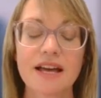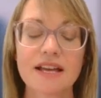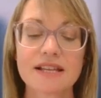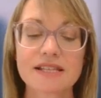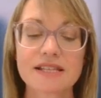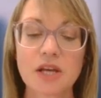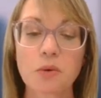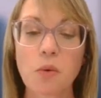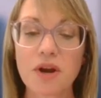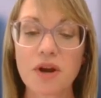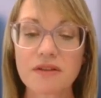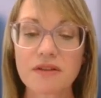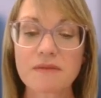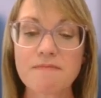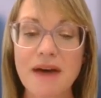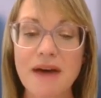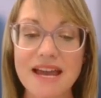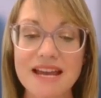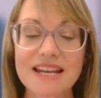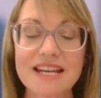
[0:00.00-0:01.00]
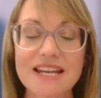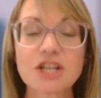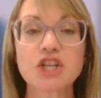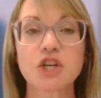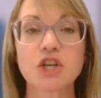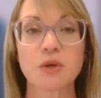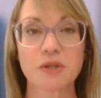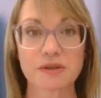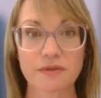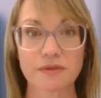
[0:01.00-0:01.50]
So one of the main
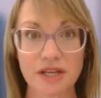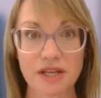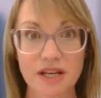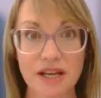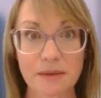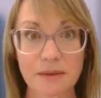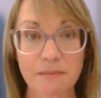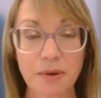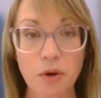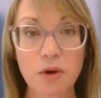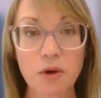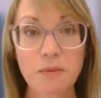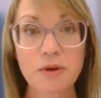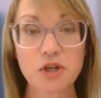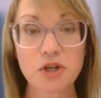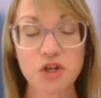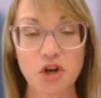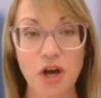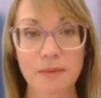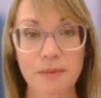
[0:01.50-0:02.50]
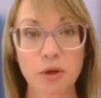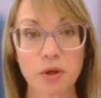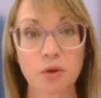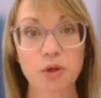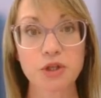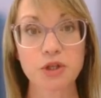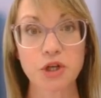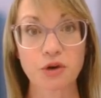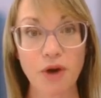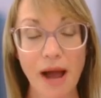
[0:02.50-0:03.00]
issues for the Employment
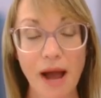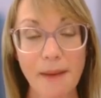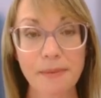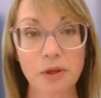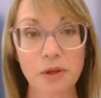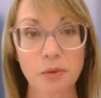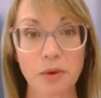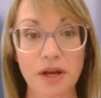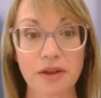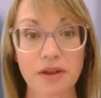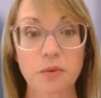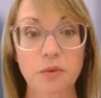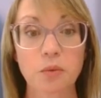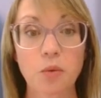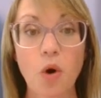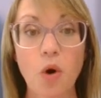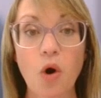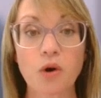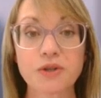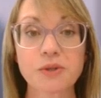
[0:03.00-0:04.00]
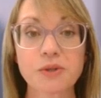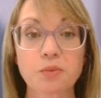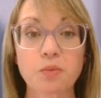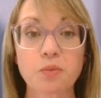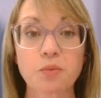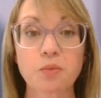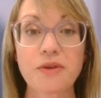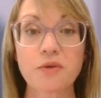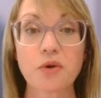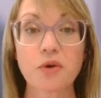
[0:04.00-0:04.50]
Tribunal to grapple with was
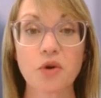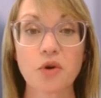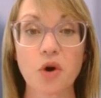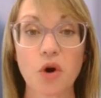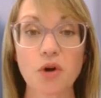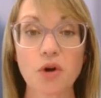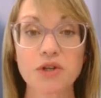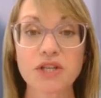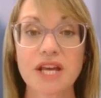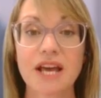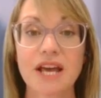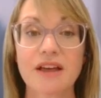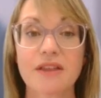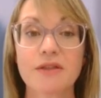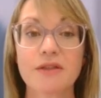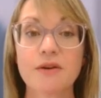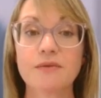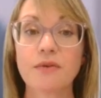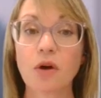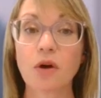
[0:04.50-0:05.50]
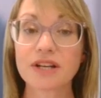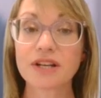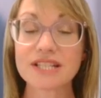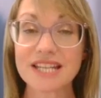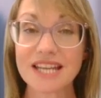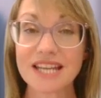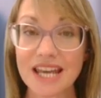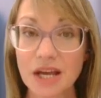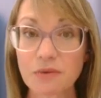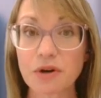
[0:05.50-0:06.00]
whether or not the
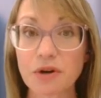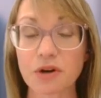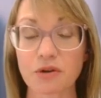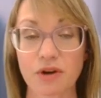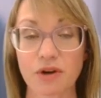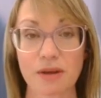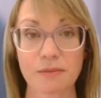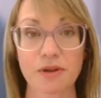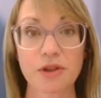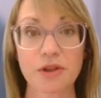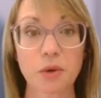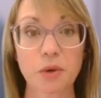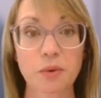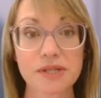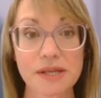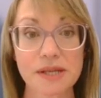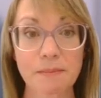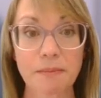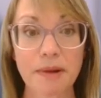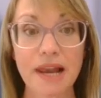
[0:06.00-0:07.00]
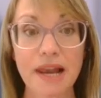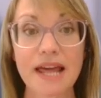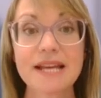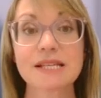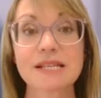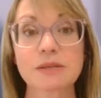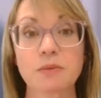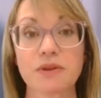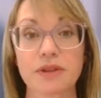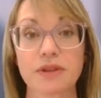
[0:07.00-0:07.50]
volunteer agreement that was in
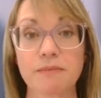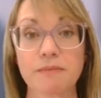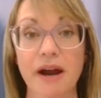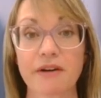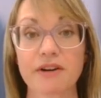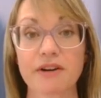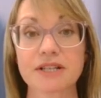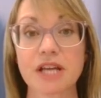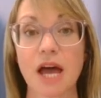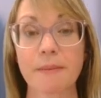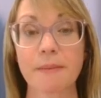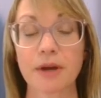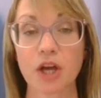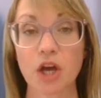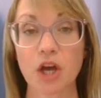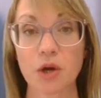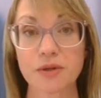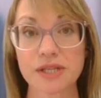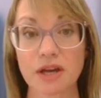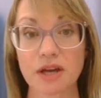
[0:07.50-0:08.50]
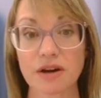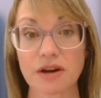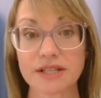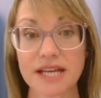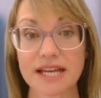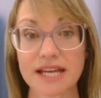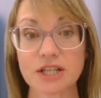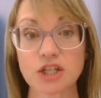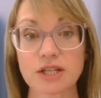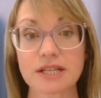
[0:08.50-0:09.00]
place with the Maritime and Coastguard
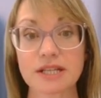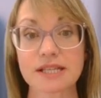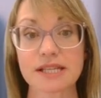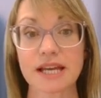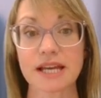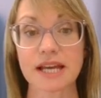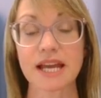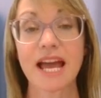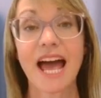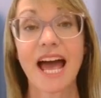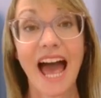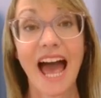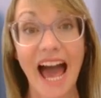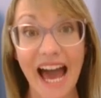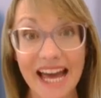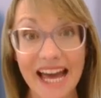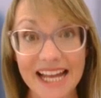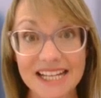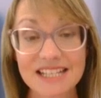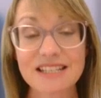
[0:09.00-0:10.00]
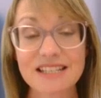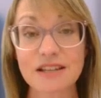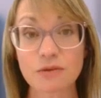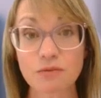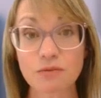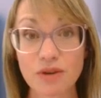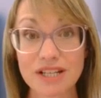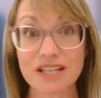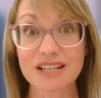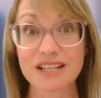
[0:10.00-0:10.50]
Agency and the
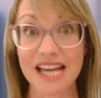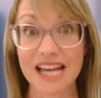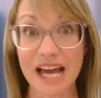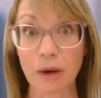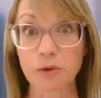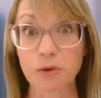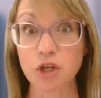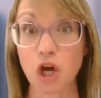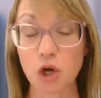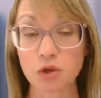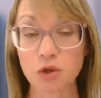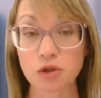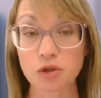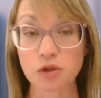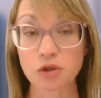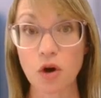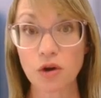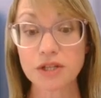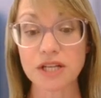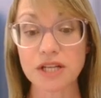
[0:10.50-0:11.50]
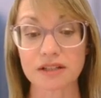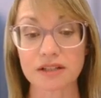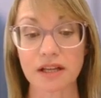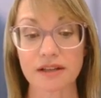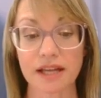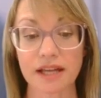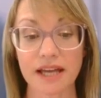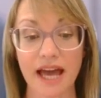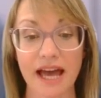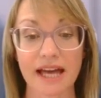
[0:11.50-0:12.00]
written down code of conduct
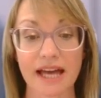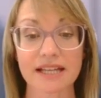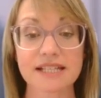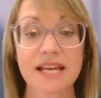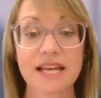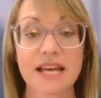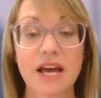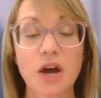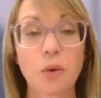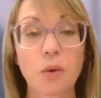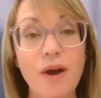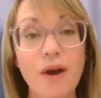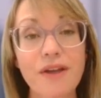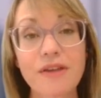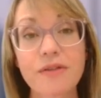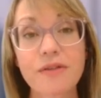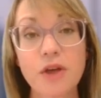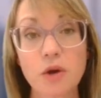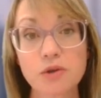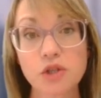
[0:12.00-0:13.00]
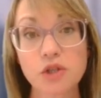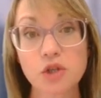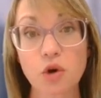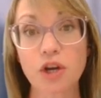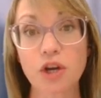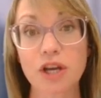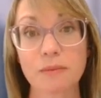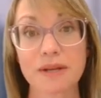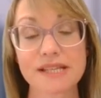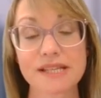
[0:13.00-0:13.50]
that they had, whether those
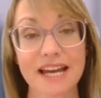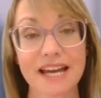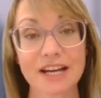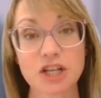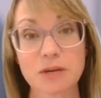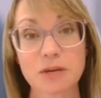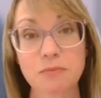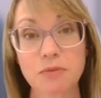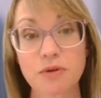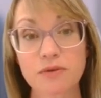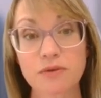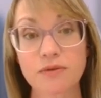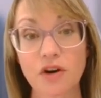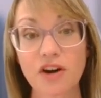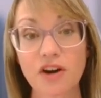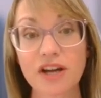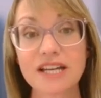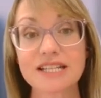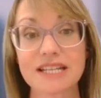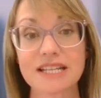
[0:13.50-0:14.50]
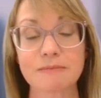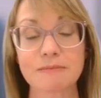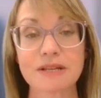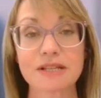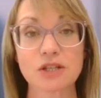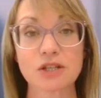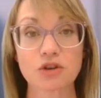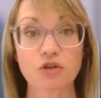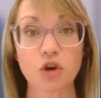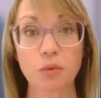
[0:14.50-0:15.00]
documents actually provided
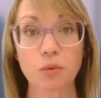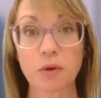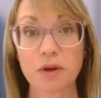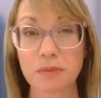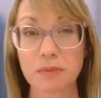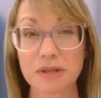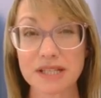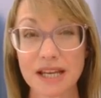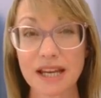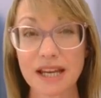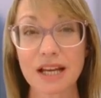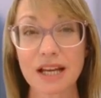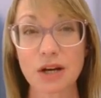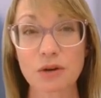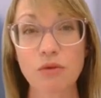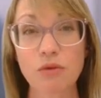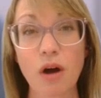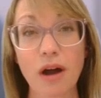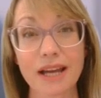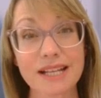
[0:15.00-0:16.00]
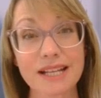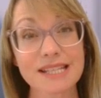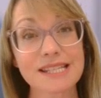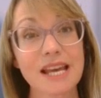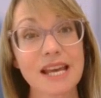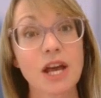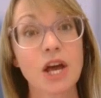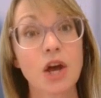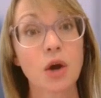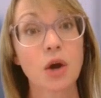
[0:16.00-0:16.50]
Mr. Groom with particular rights
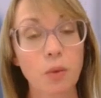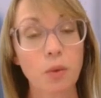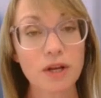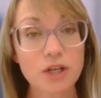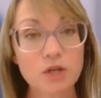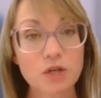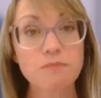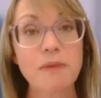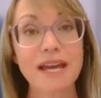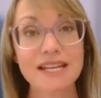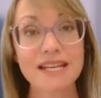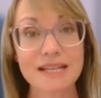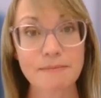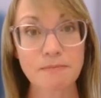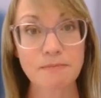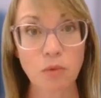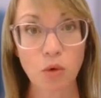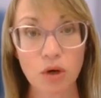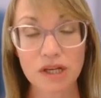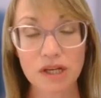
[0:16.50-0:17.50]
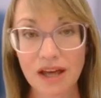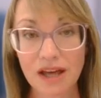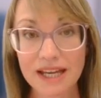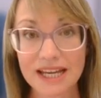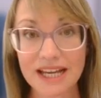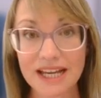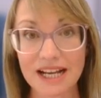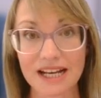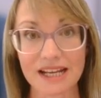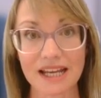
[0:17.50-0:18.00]
which made it more
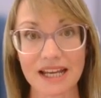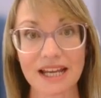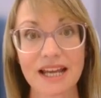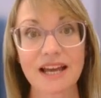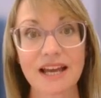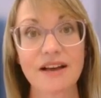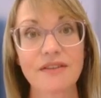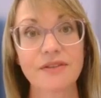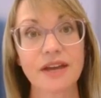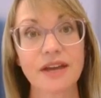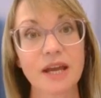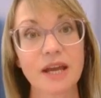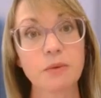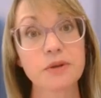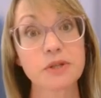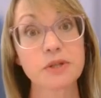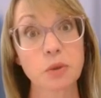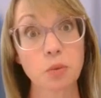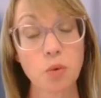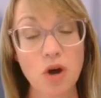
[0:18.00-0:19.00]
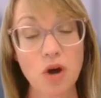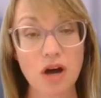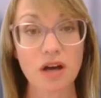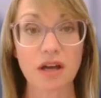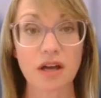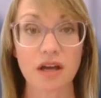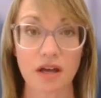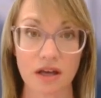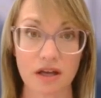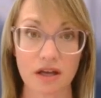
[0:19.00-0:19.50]
likely that he was a
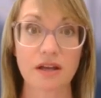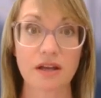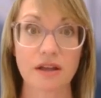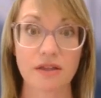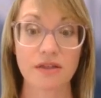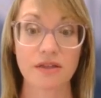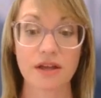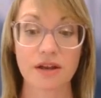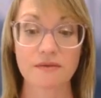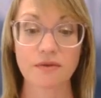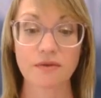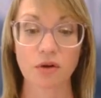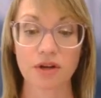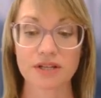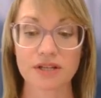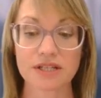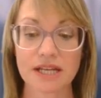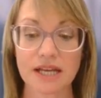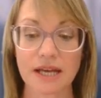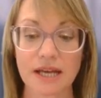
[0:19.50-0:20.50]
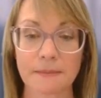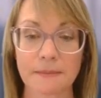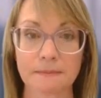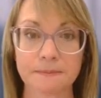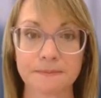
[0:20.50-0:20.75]
worker than a volunteer.